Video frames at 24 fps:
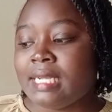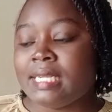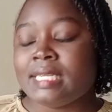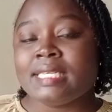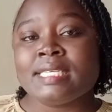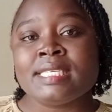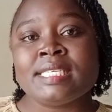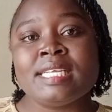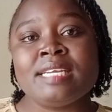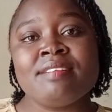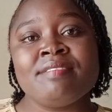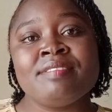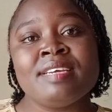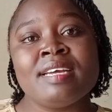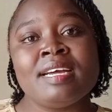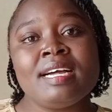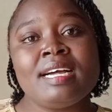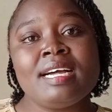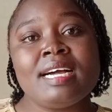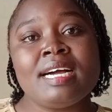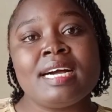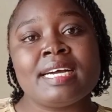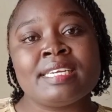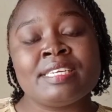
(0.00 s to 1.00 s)
Sylvia
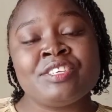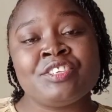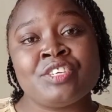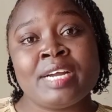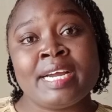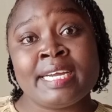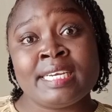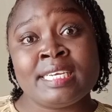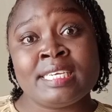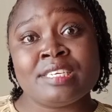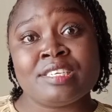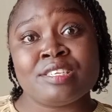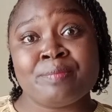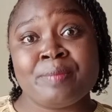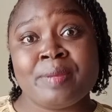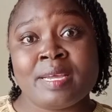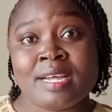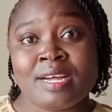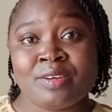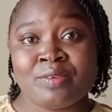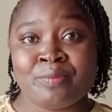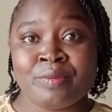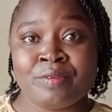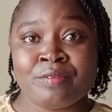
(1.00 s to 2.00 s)
had tried to speak
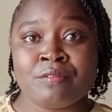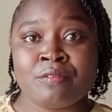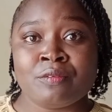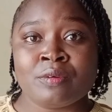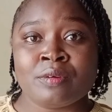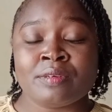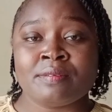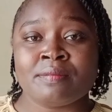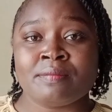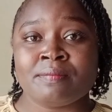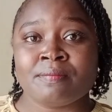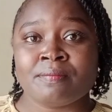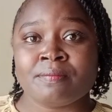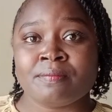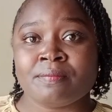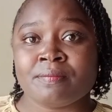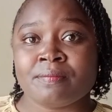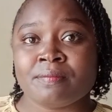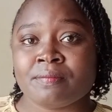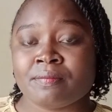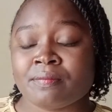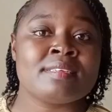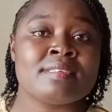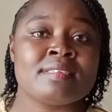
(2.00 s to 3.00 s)
out before.
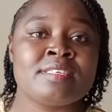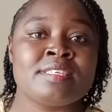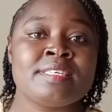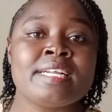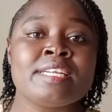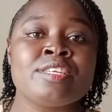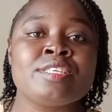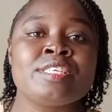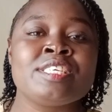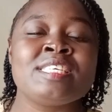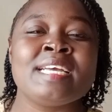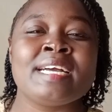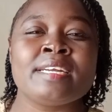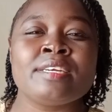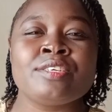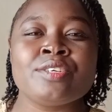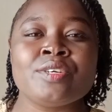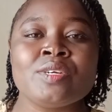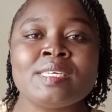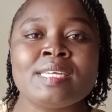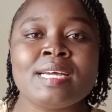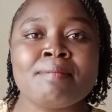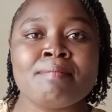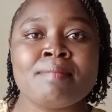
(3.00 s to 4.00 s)
She had
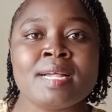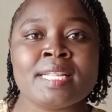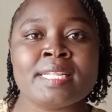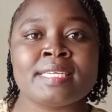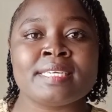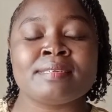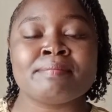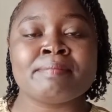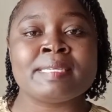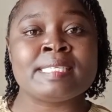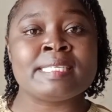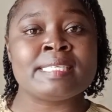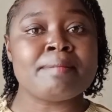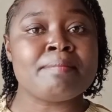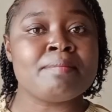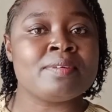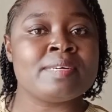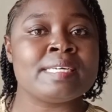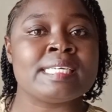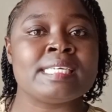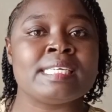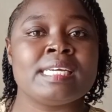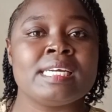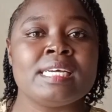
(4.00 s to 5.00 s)
told her mother, but
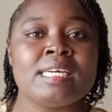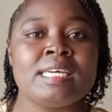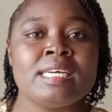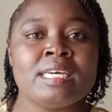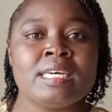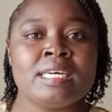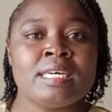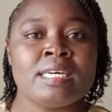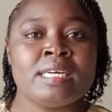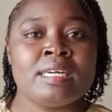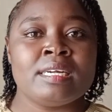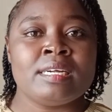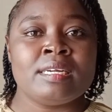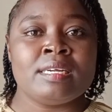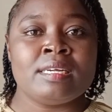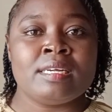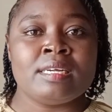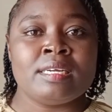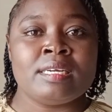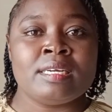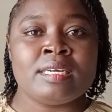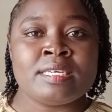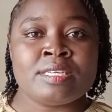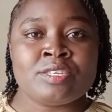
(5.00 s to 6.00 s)
someone
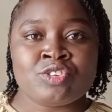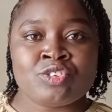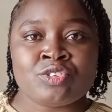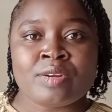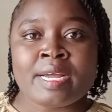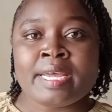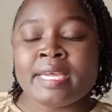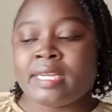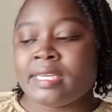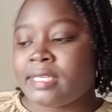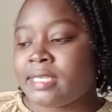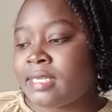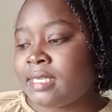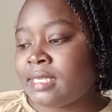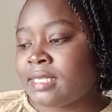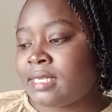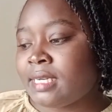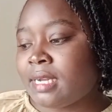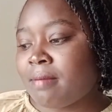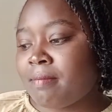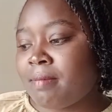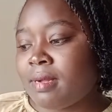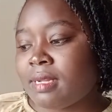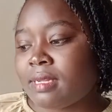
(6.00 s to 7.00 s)
is trying to
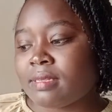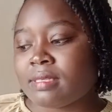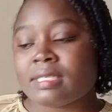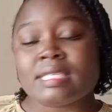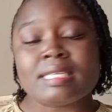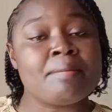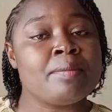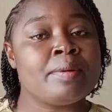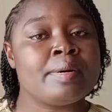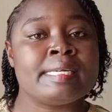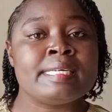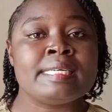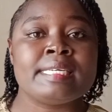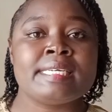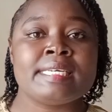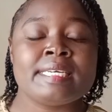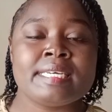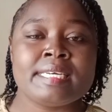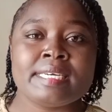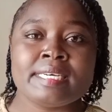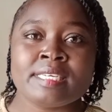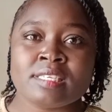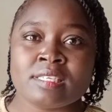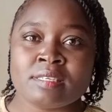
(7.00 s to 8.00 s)
disturb her. Someone
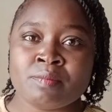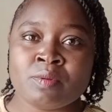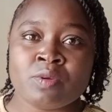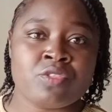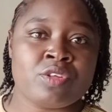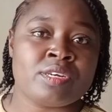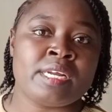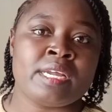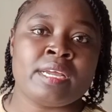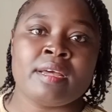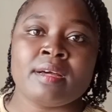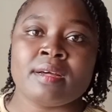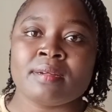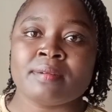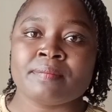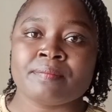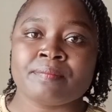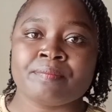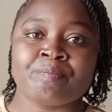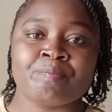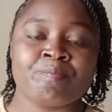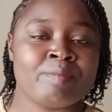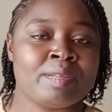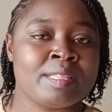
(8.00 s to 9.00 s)
is bothering her.
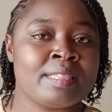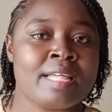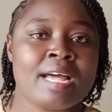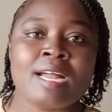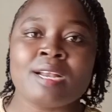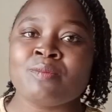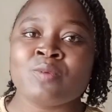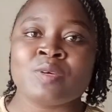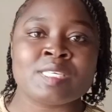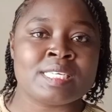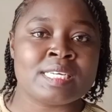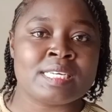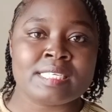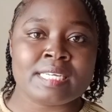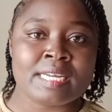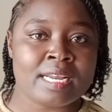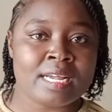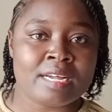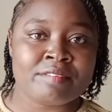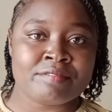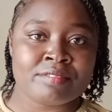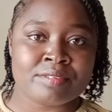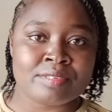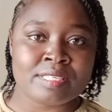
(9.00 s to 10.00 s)
But that wasn't
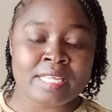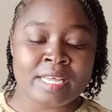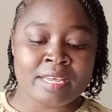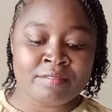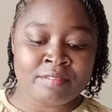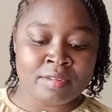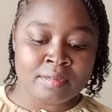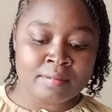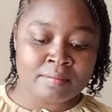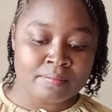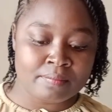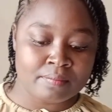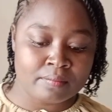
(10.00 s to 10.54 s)
enough to save her.